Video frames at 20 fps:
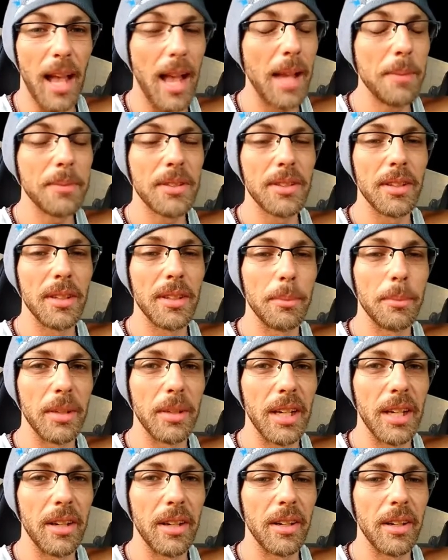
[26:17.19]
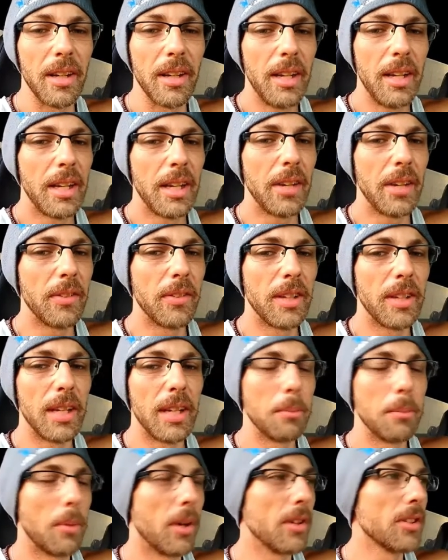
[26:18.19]
I'm still a beginner, even
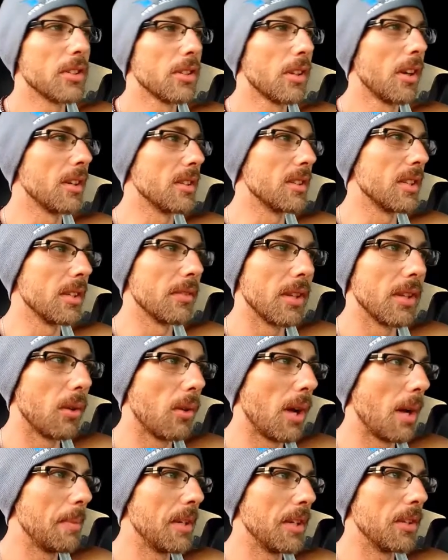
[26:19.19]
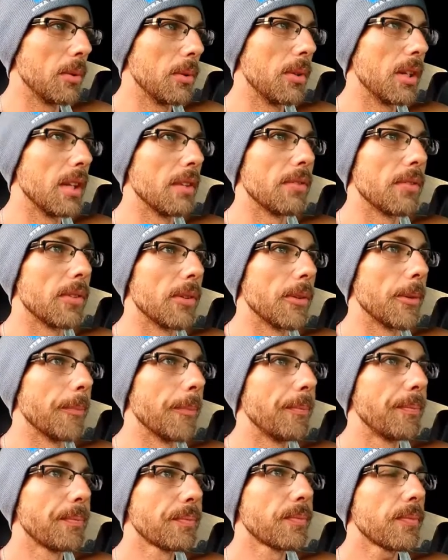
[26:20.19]
in martial arts, even though I've been doing it for,
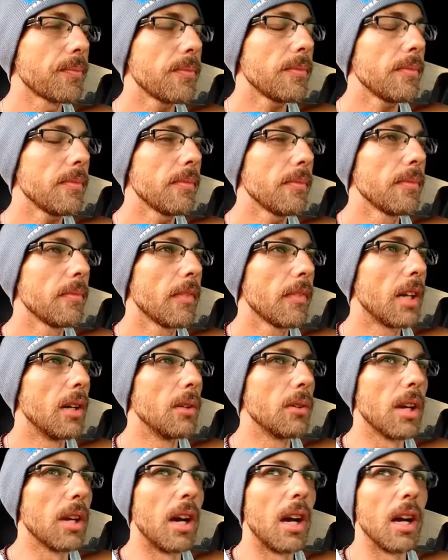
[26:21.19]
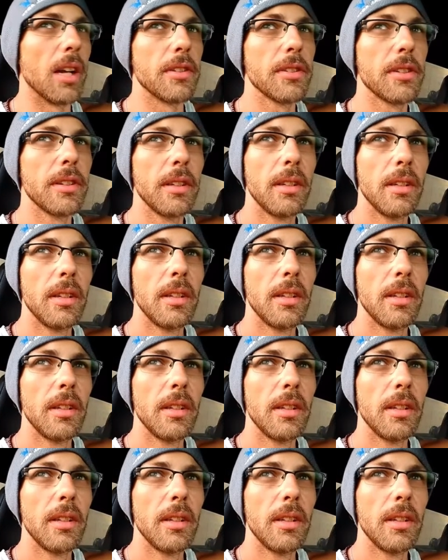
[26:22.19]
oh gosh.